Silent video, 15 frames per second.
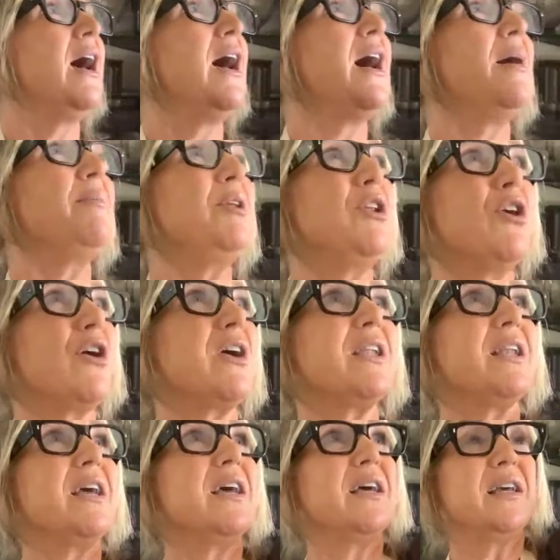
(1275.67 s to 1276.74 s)
You're not
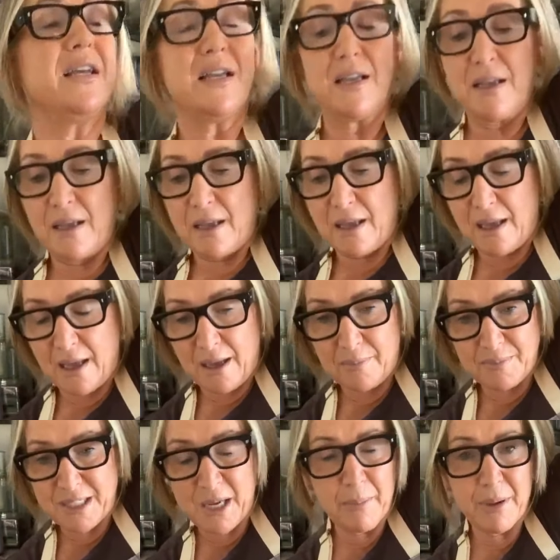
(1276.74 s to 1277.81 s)
going
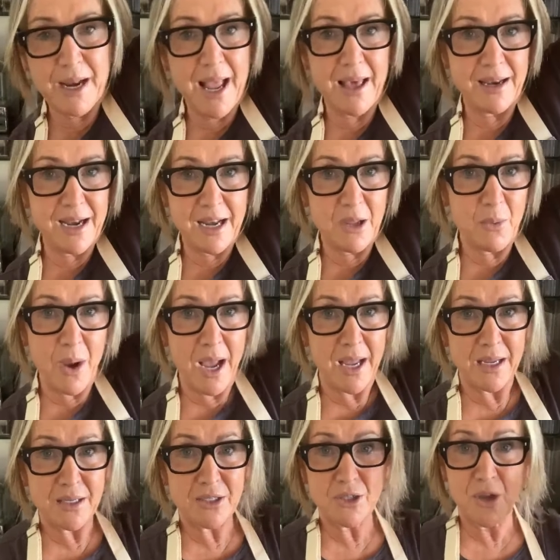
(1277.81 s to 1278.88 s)
to tip it out
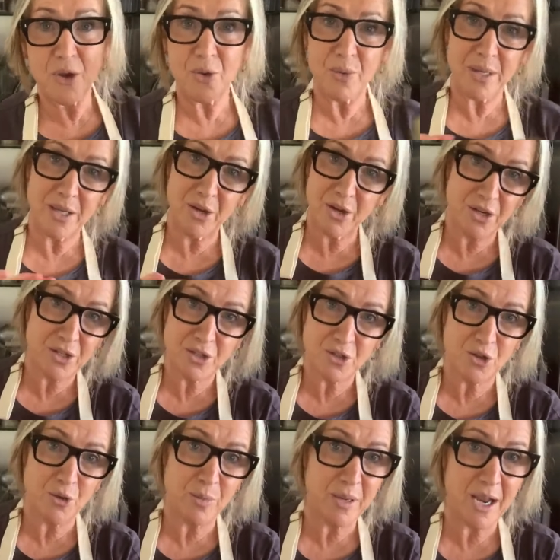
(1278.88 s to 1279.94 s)
anyway, so you're going to
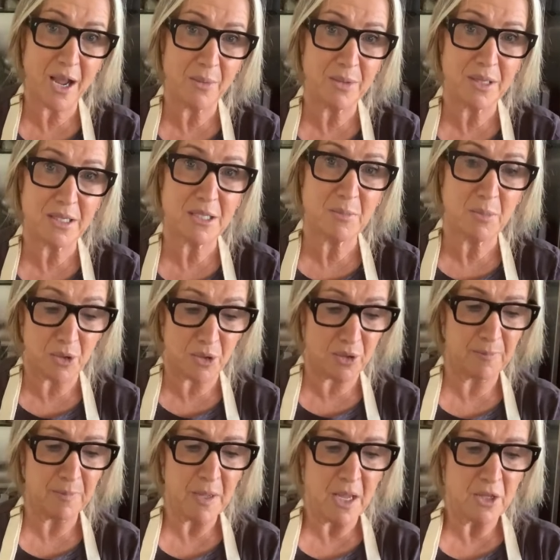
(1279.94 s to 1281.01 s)
scoop it out with a
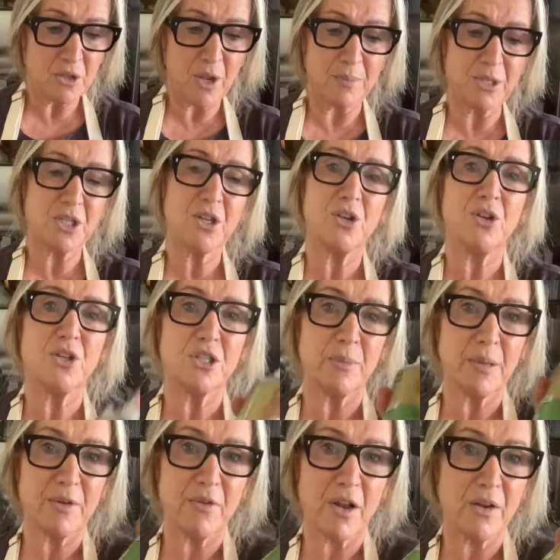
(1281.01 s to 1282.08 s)
spoon. So I'm just going to use a
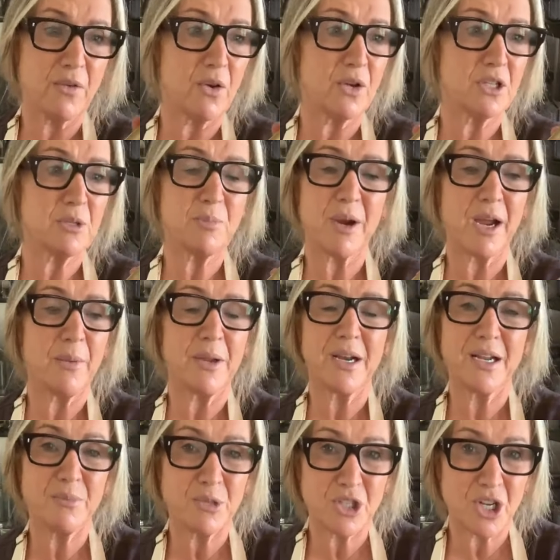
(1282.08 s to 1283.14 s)
bit of olive oil spray,
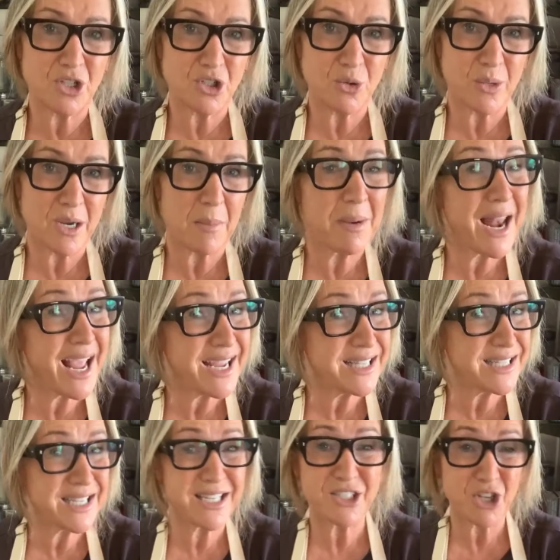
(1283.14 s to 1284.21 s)
which I do when I'm
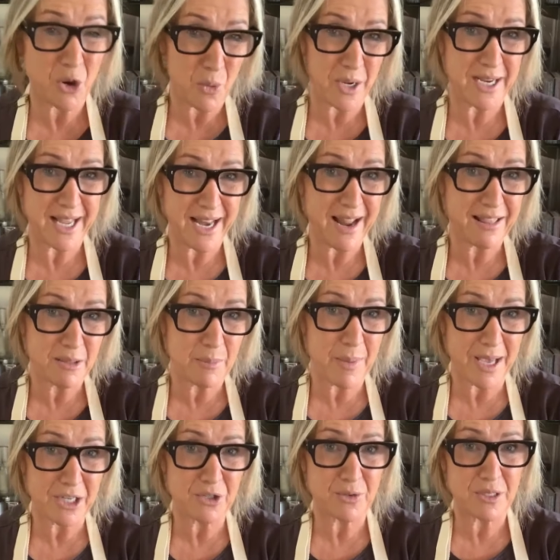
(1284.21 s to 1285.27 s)
lazy and don't want to get out the
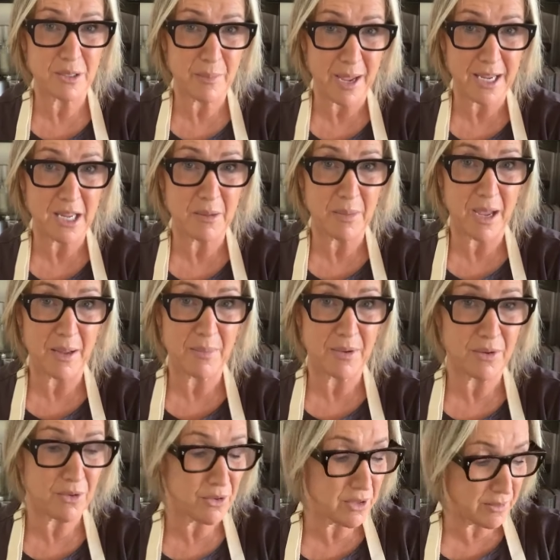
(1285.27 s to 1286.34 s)
butter and the baking paper
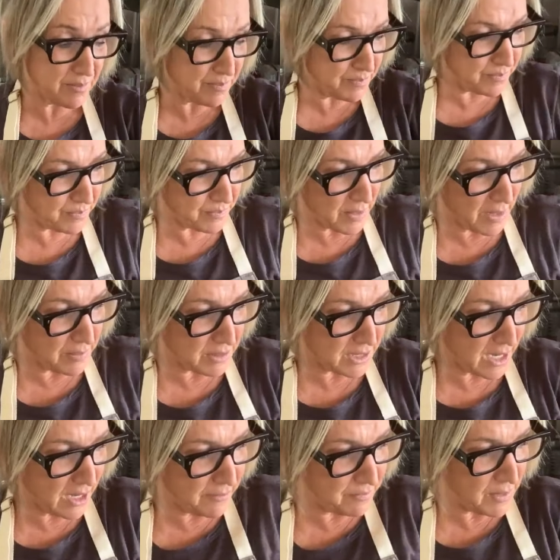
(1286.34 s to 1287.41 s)
or the paper towel.